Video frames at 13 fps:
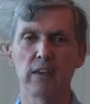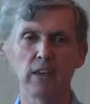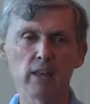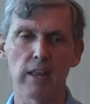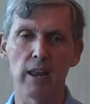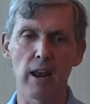
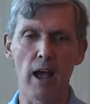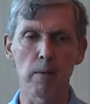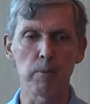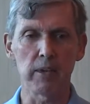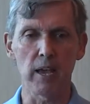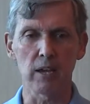and then
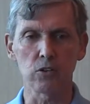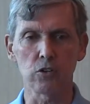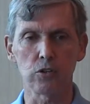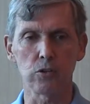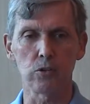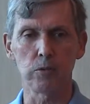I began
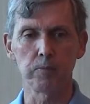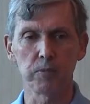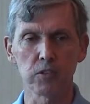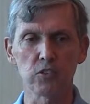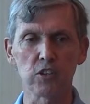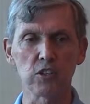to
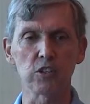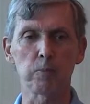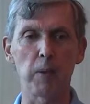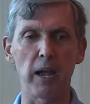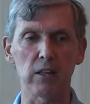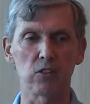
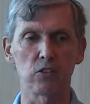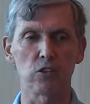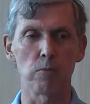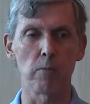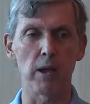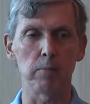suspect that
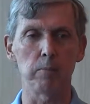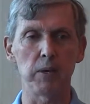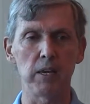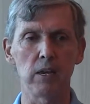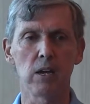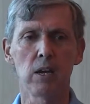there might
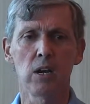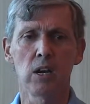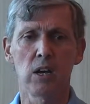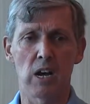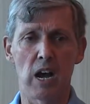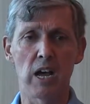be
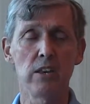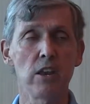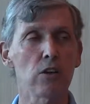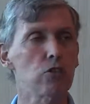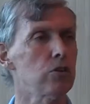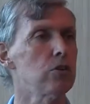
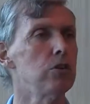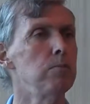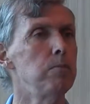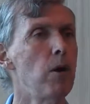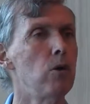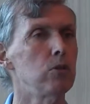another
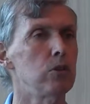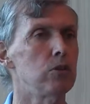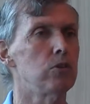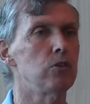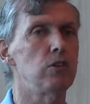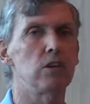
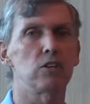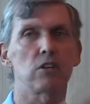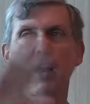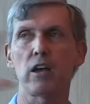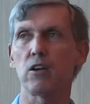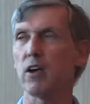component to the
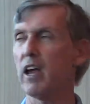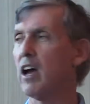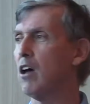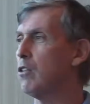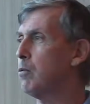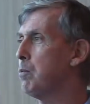entire
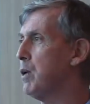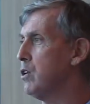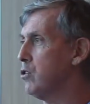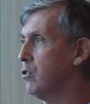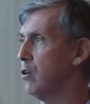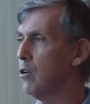health
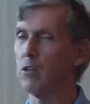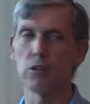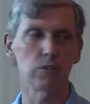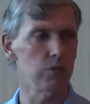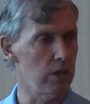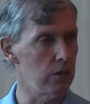picture
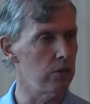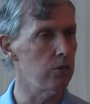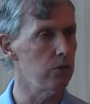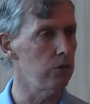than